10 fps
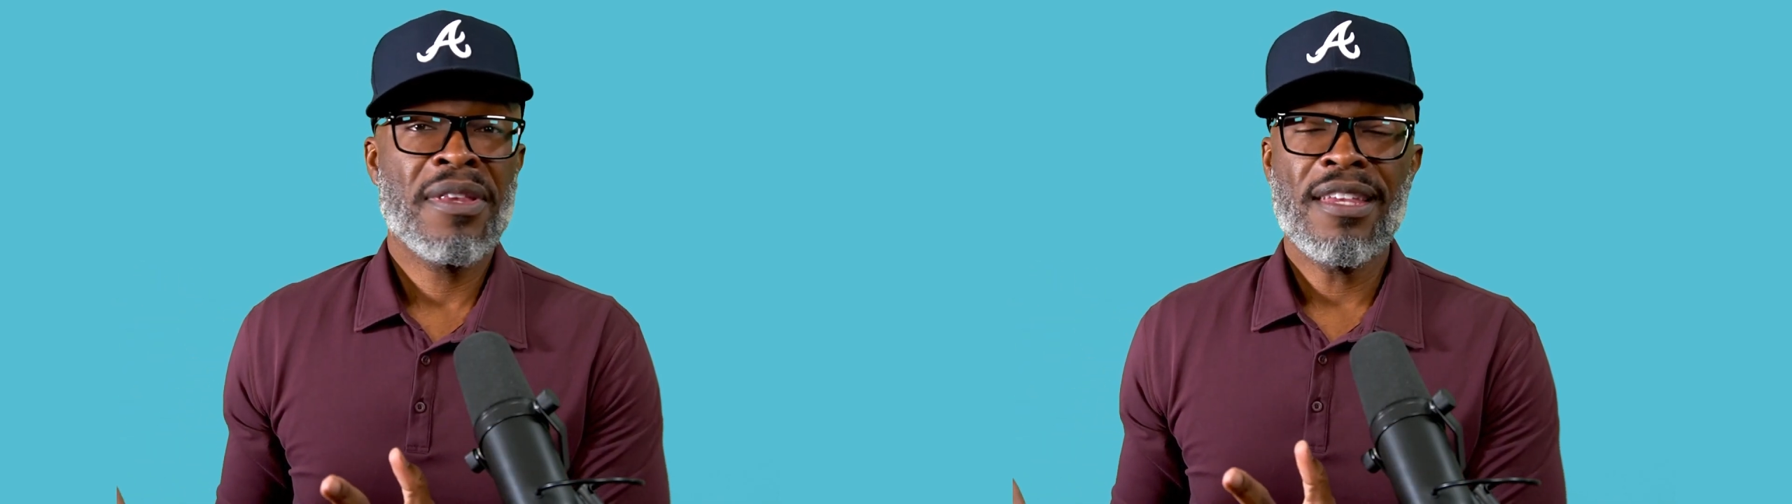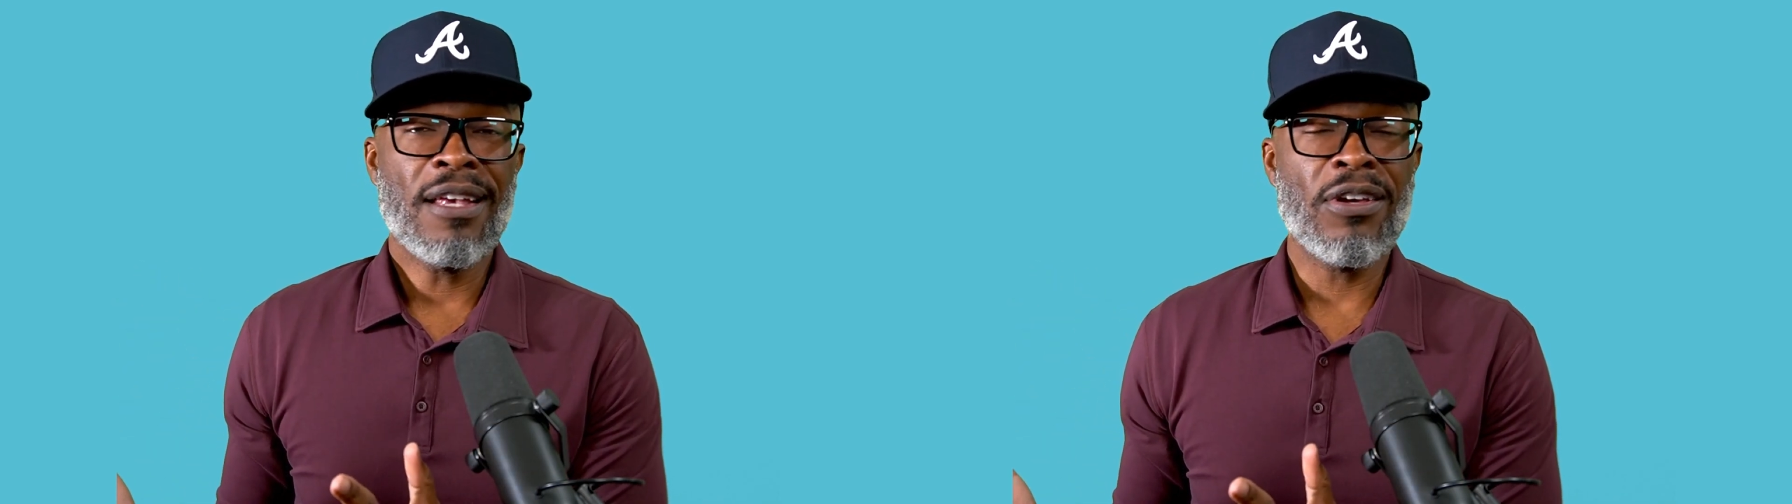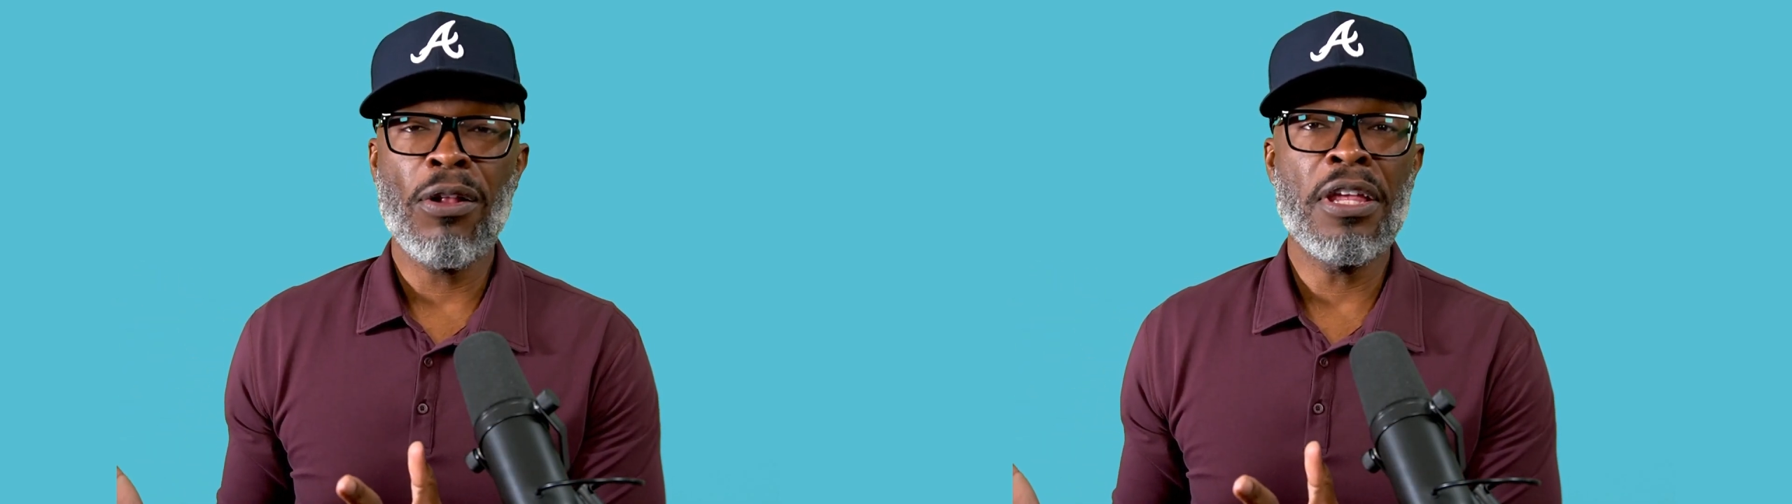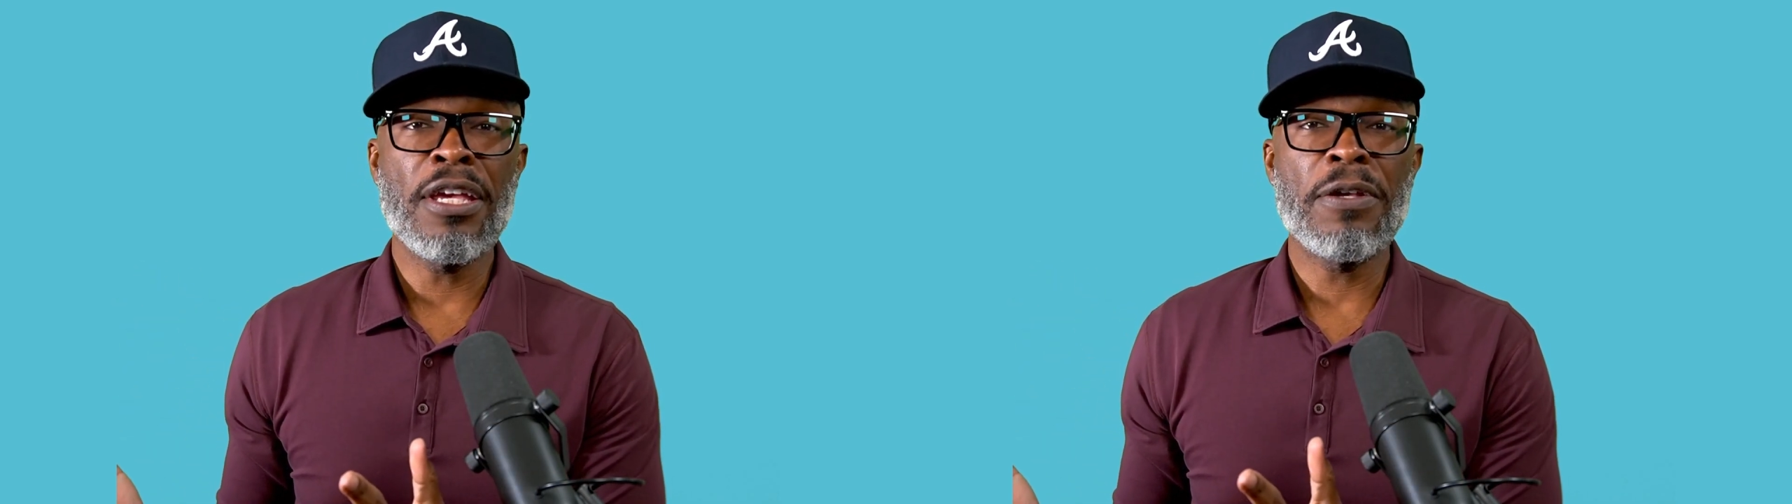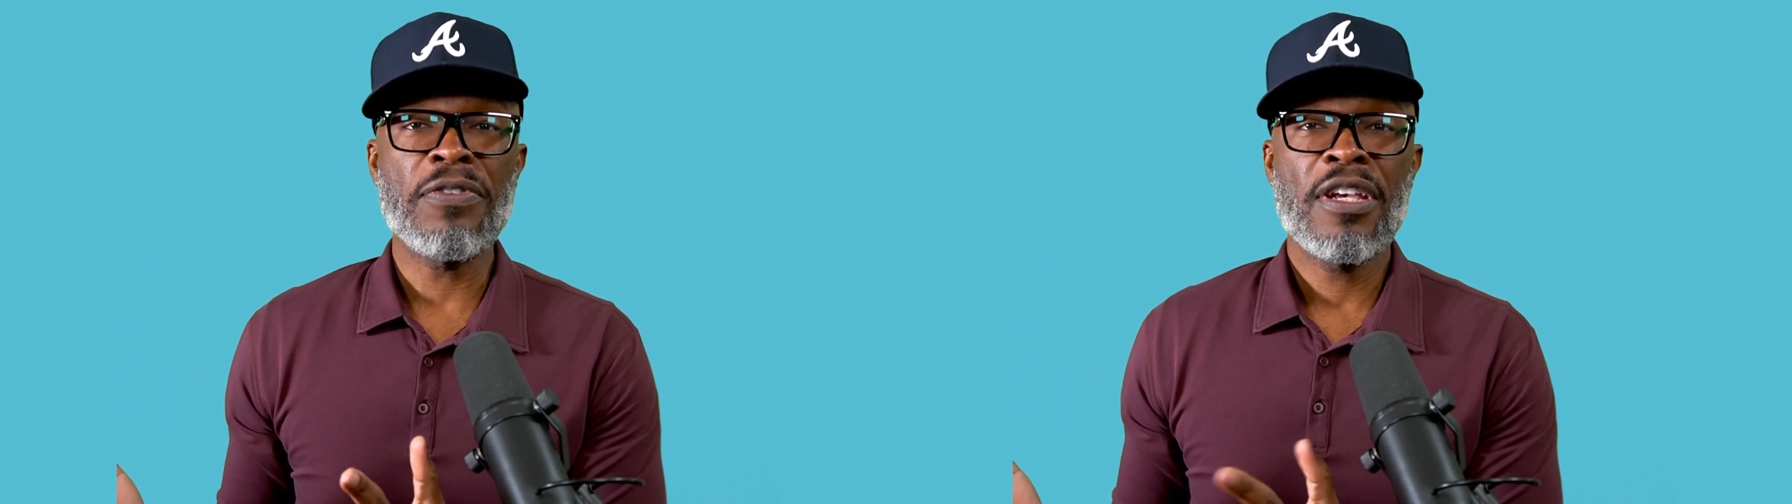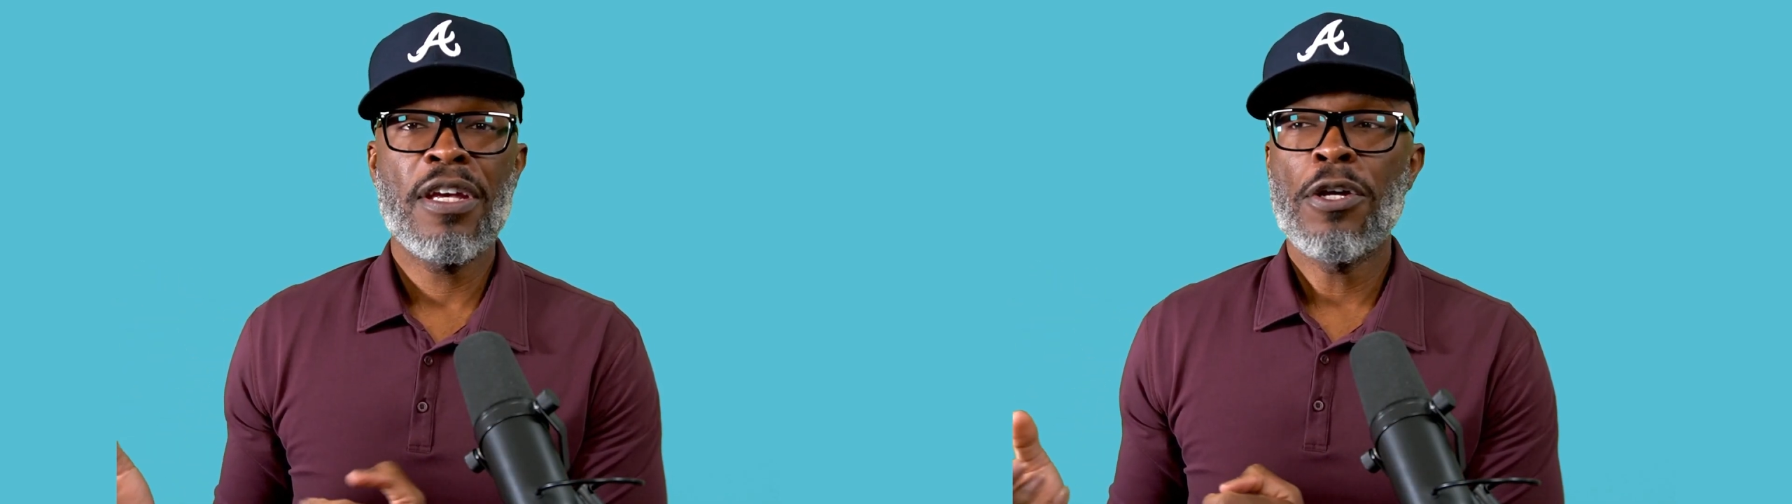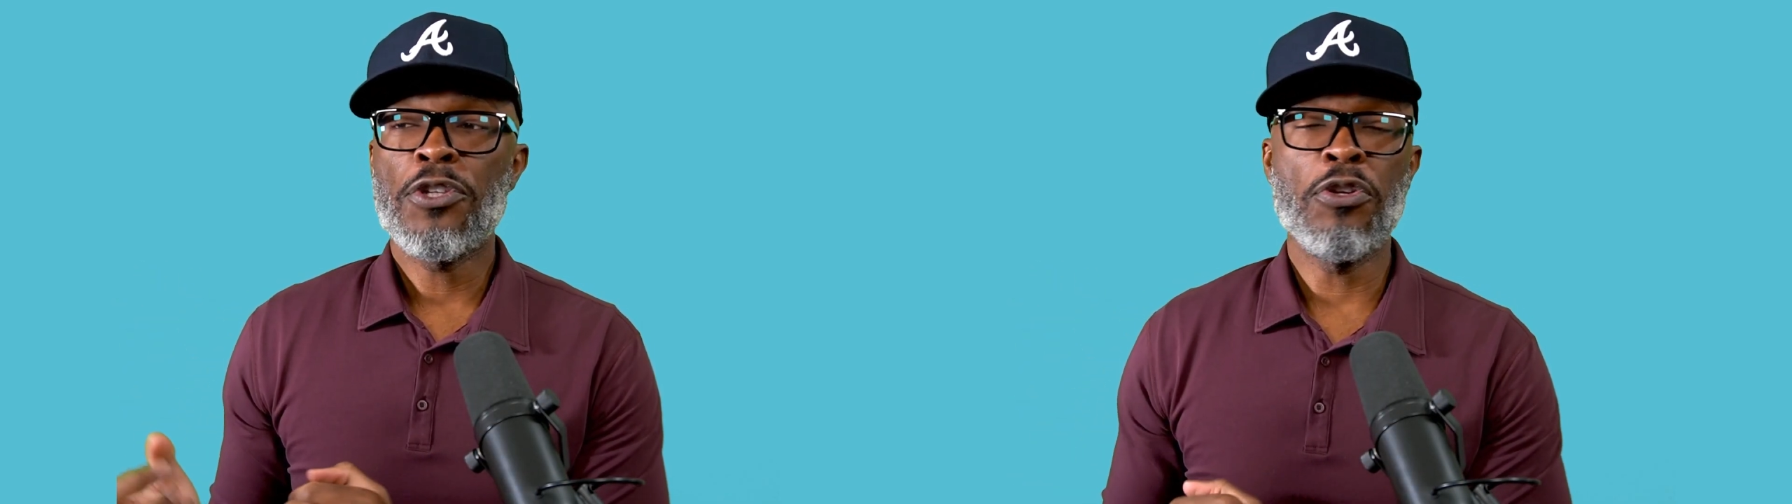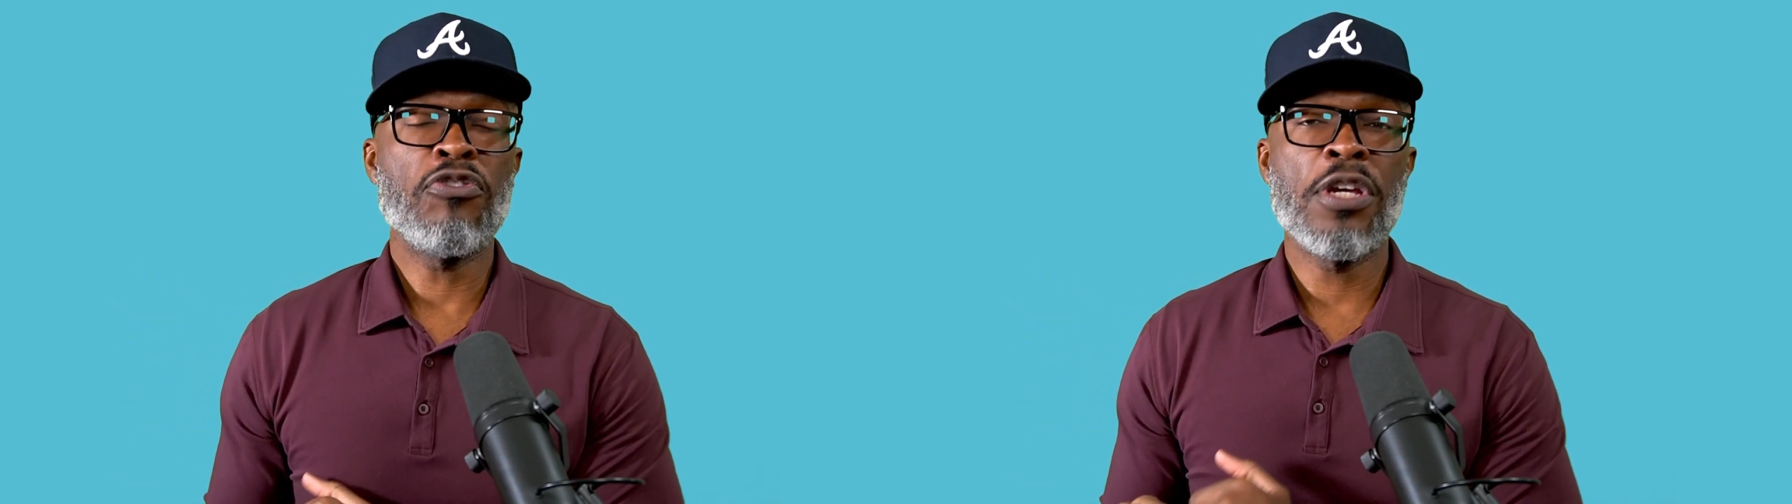That's all it is.
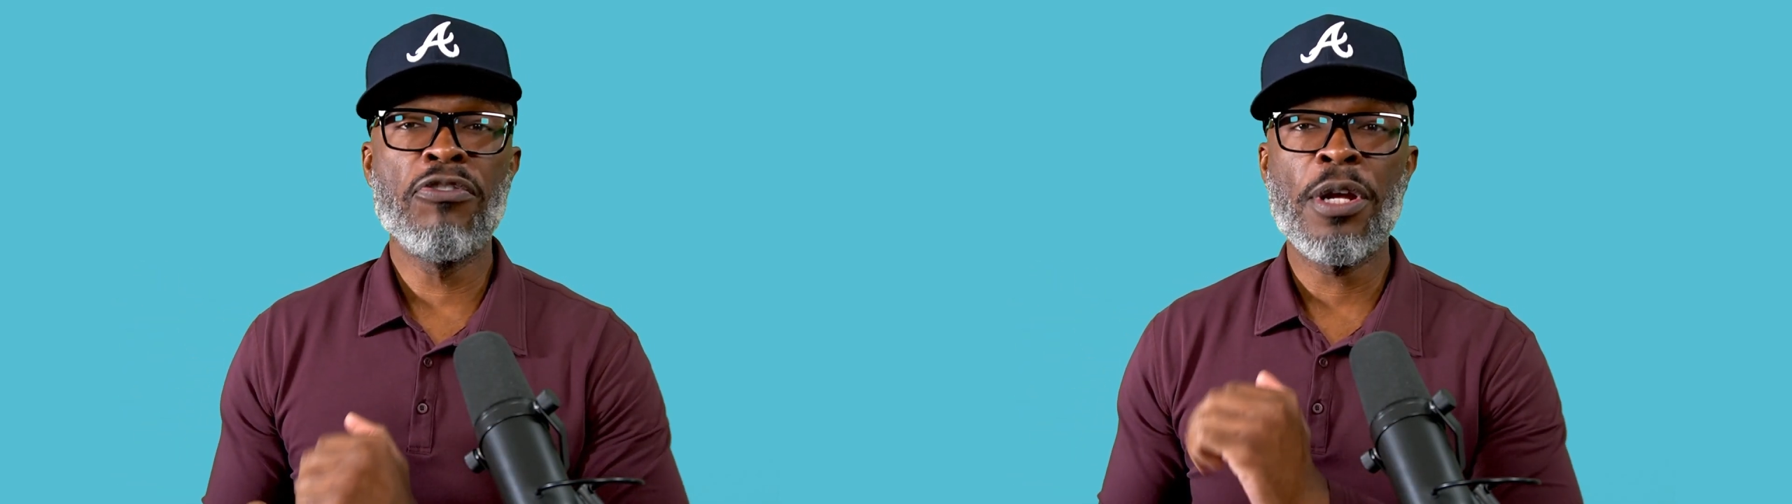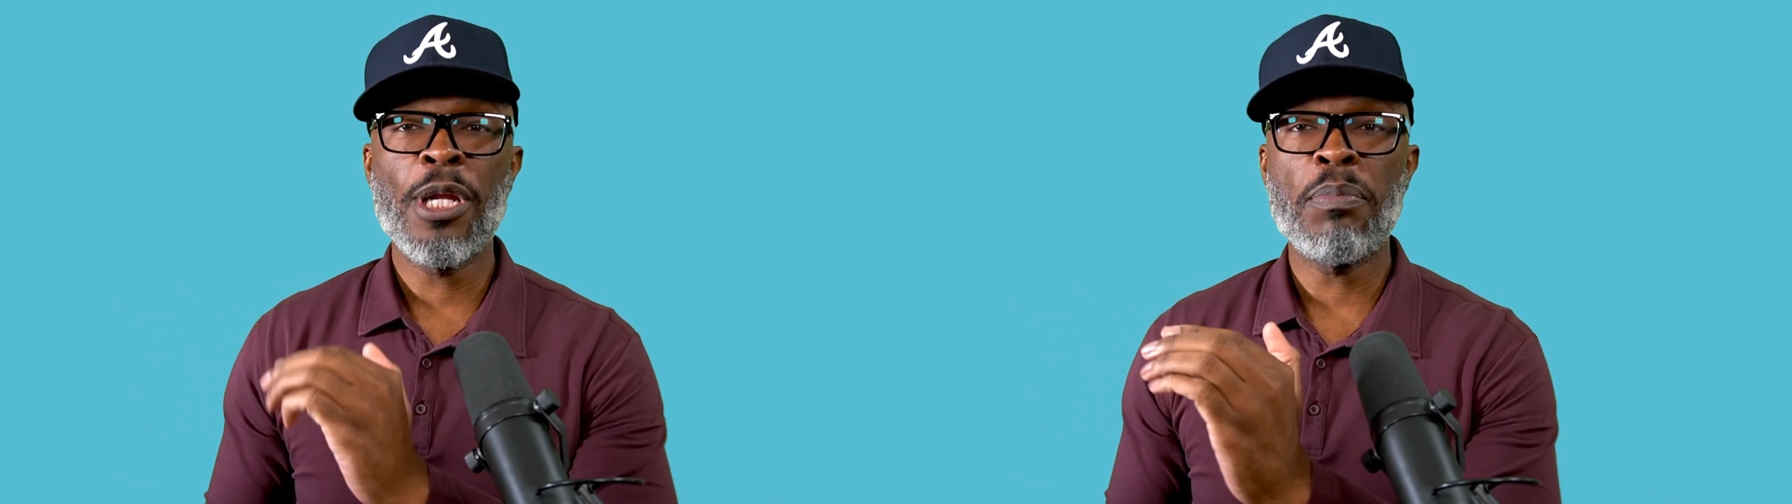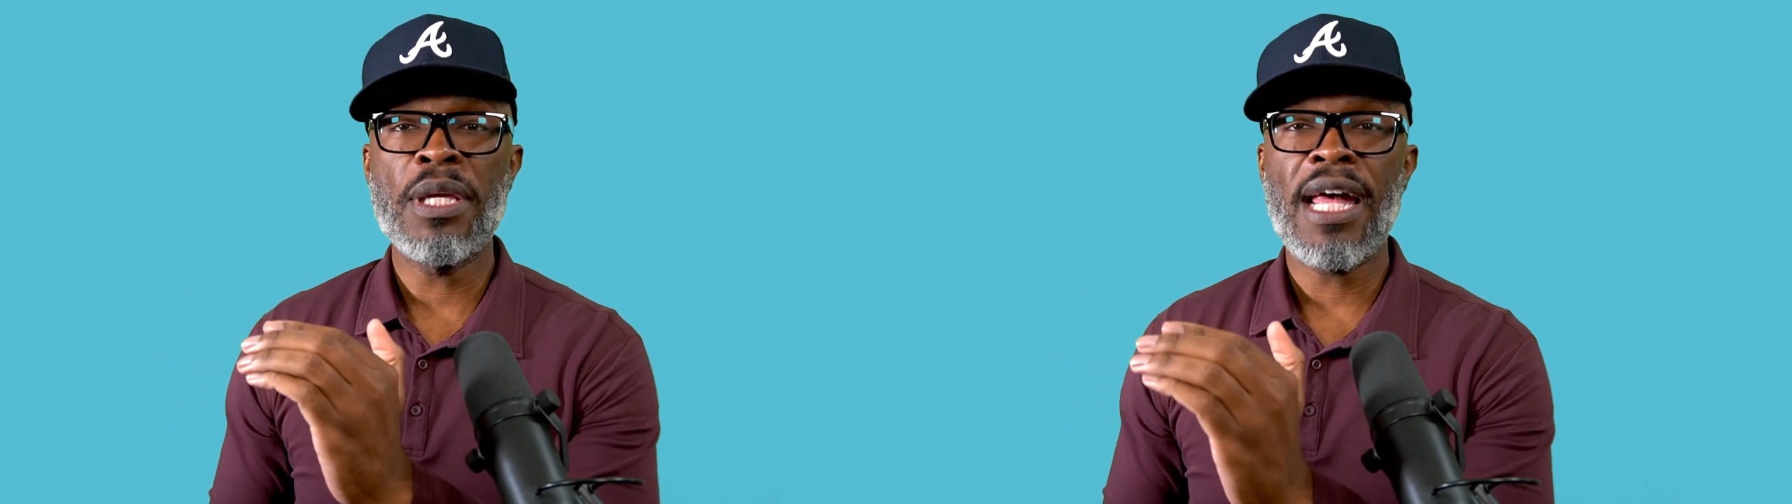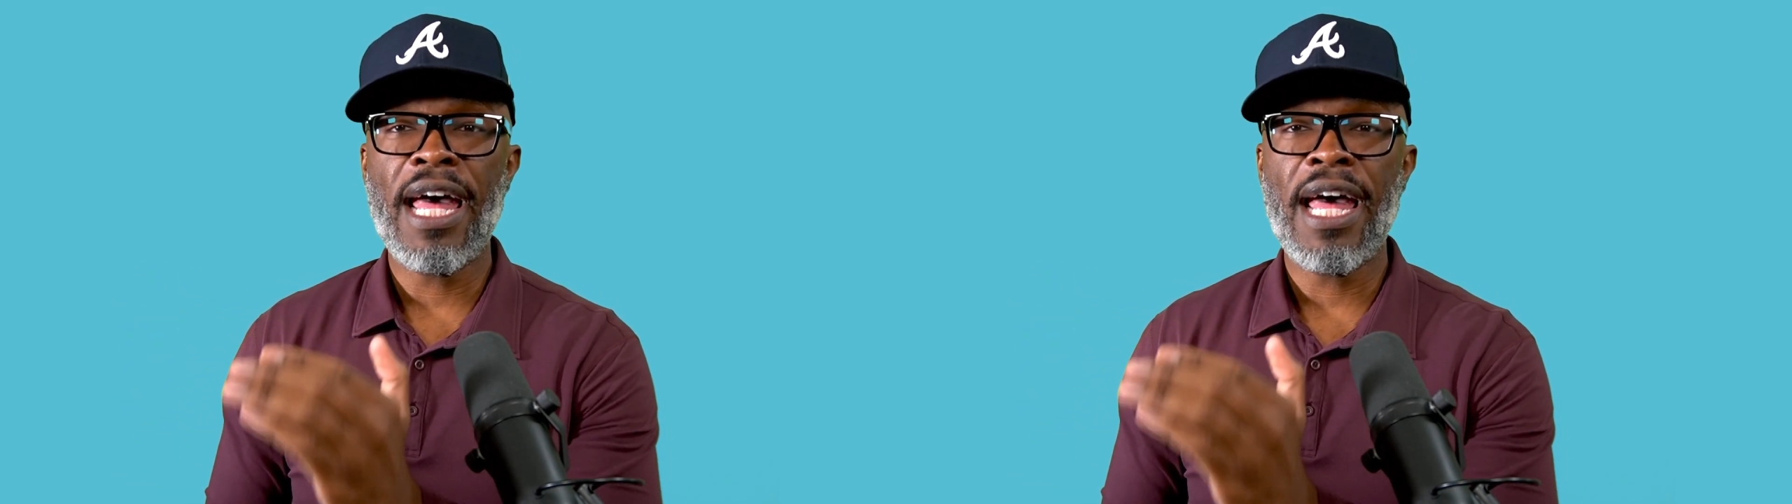You're trying to be an